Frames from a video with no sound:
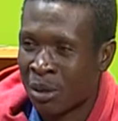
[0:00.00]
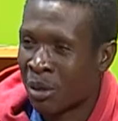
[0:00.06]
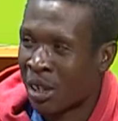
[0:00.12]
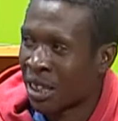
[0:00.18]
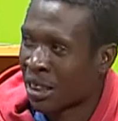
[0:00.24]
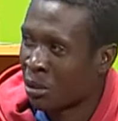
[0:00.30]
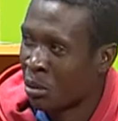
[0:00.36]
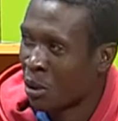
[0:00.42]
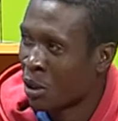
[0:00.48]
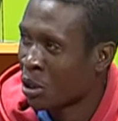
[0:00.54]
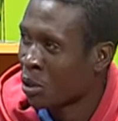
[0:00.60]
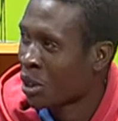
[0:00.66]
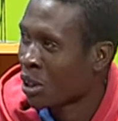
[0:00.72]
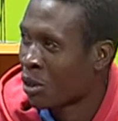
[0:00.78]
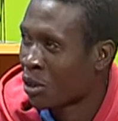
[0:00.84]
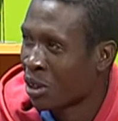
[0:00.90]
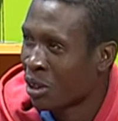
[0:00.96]
lazima watu
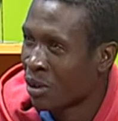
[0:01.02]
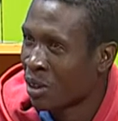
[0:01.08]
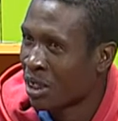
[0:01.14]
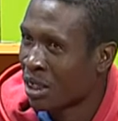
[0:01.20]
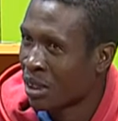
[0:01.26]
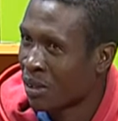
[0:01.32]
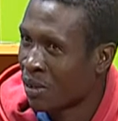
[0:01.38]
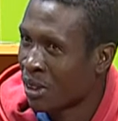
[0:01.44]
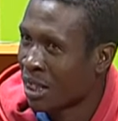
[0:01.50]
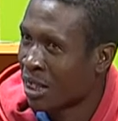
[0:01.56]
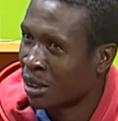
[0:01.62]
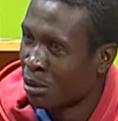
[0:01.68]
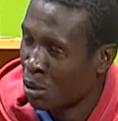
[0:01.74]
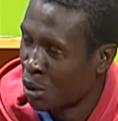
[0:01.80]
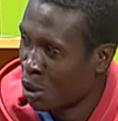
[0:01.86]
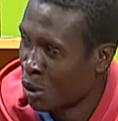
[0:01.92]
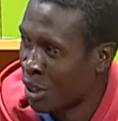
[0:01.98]
wanione kwa TV, lazima
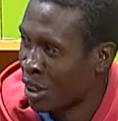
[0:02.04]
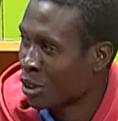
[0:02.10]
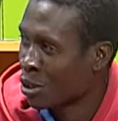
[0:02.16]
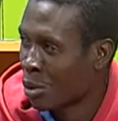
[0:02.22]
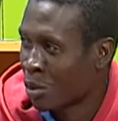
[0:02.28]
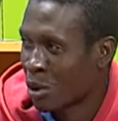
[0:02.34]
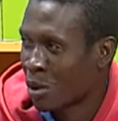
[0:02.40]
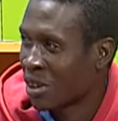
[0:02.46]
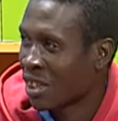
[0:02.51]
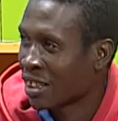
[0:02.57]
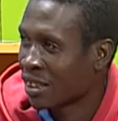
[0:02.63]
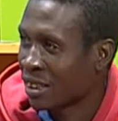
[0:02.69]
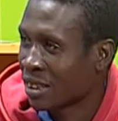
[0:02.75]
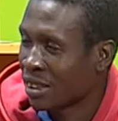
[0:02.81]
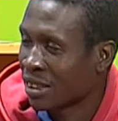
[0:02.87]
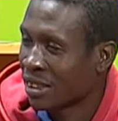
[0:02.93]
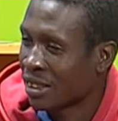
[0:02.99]
watu wanisome kwa
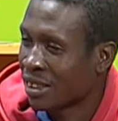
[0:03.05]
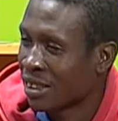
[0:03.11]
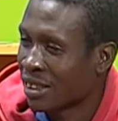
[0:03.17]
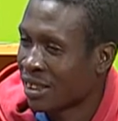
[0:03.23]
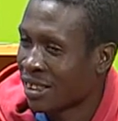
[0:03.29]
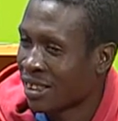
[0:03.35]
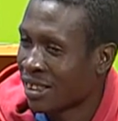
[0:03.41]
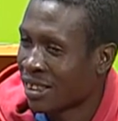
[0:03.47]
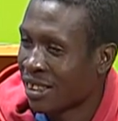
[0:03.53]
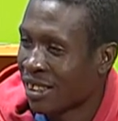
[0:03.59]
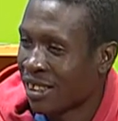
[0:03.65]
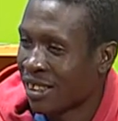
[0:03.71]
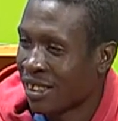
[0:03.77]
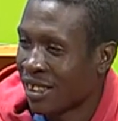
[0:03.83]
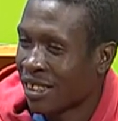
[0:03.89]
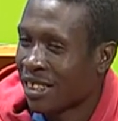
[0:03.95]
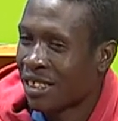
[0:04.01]
gazeti.
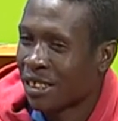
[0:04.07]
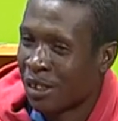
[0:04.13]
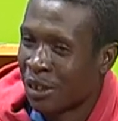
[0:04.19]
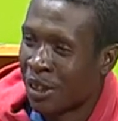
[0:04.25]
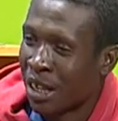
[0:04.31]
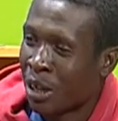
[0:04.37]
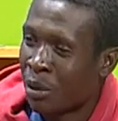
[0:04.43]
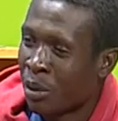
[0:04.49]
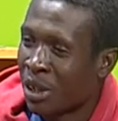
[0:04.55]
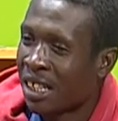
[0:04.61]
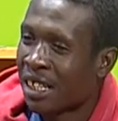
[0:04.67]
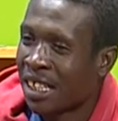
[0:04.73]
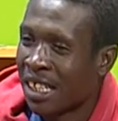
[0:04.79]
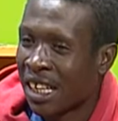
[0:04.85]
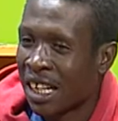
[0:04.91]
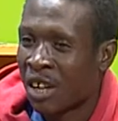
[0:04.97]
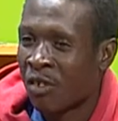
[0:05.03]
So that
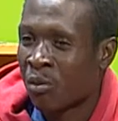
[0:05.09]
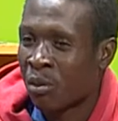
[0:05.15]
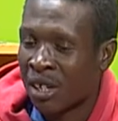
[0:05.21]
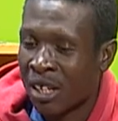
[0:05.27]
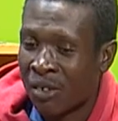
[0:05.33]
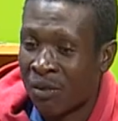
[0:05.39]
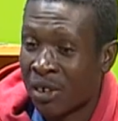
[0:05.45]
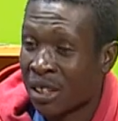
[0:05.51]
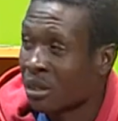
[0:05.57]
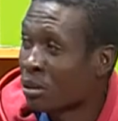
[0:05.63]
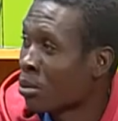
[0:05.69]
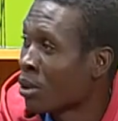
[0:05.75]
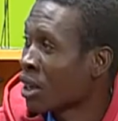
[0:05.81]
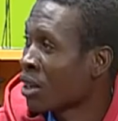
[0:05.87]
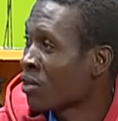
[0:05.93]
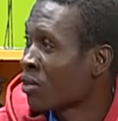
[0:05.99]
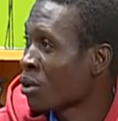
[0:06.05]
painting gave me the first
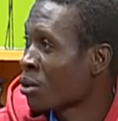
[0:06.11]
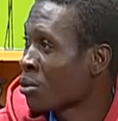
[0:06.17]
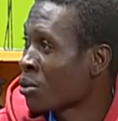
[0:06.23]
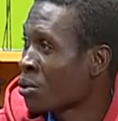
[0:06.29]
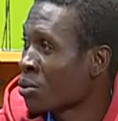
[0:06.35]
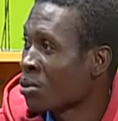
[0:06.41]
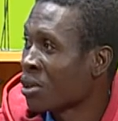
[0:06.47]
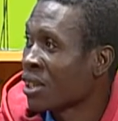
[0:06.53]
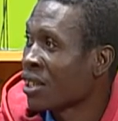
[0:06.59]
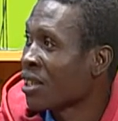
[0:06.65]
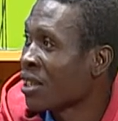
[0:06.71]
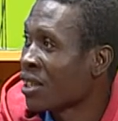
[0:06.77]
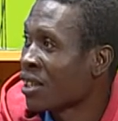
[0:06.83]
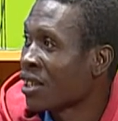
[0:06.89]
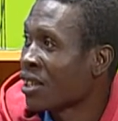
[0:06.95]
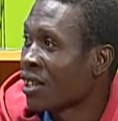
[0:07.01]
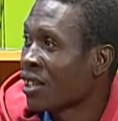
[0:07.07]
platform to be
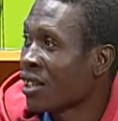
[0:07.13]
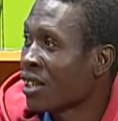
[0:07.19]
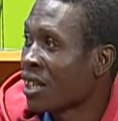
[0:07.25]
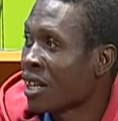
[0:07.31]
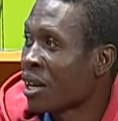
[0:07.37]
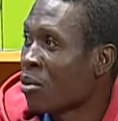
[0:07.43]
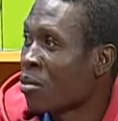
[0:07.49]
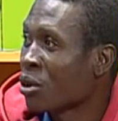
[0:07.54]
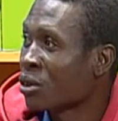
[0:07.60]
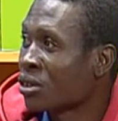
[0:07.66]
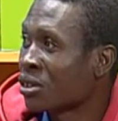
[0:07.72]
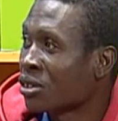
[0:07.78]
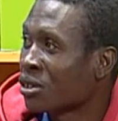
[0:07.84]
read about.